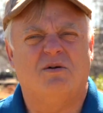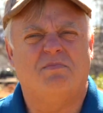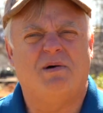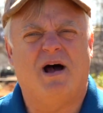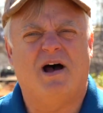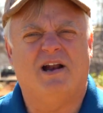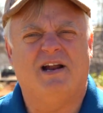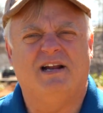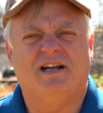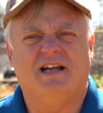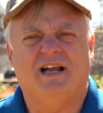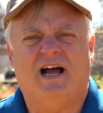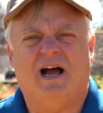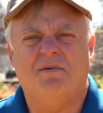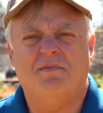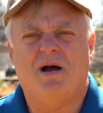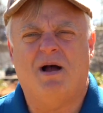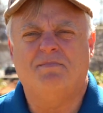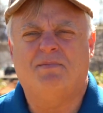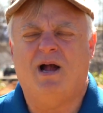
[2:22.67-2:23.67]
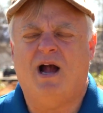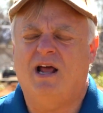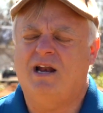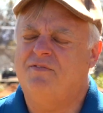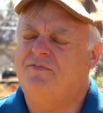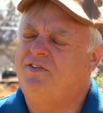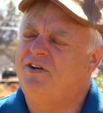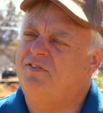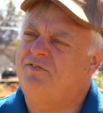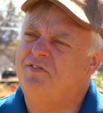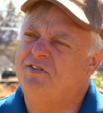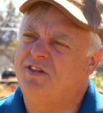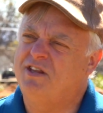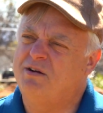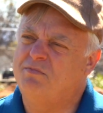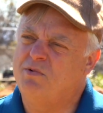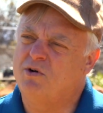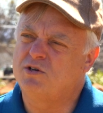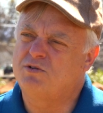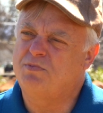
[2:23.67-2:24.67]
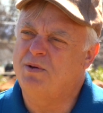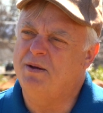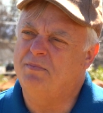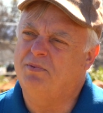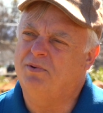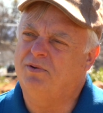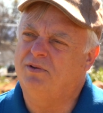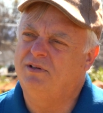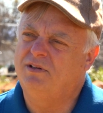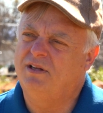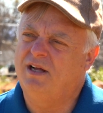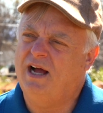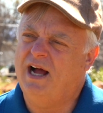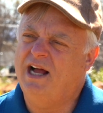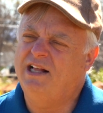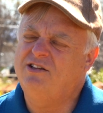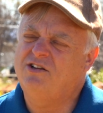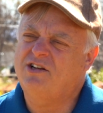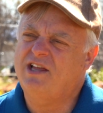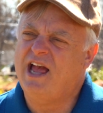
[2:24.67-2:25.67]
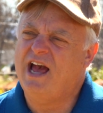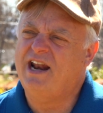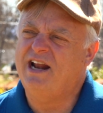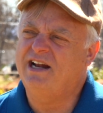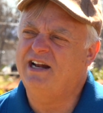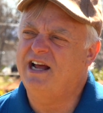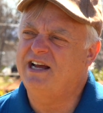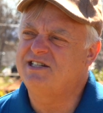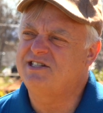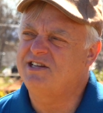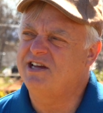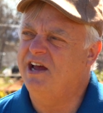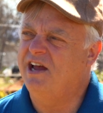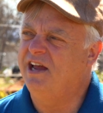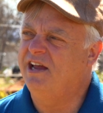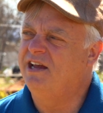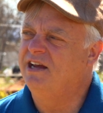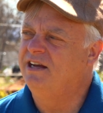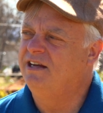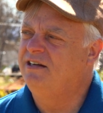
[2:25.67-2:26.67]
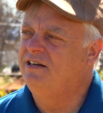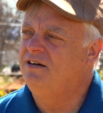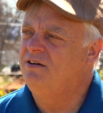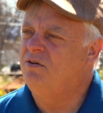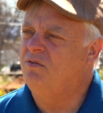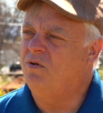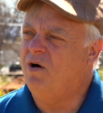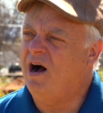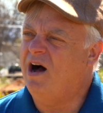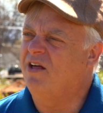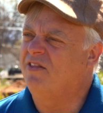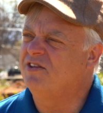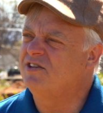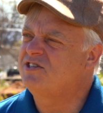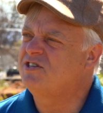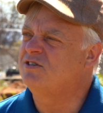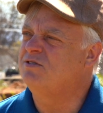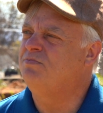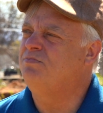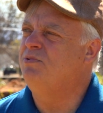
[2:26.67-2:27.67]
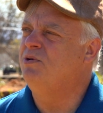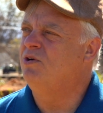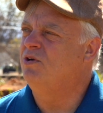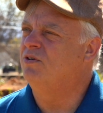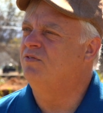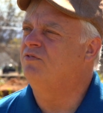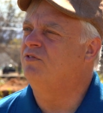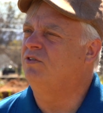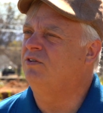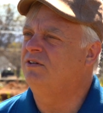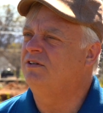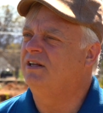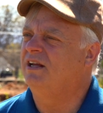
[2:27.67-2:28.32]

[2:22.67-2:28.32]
about it, I'm kind of different than most people. I look at it and I say, wow, this is beautiful.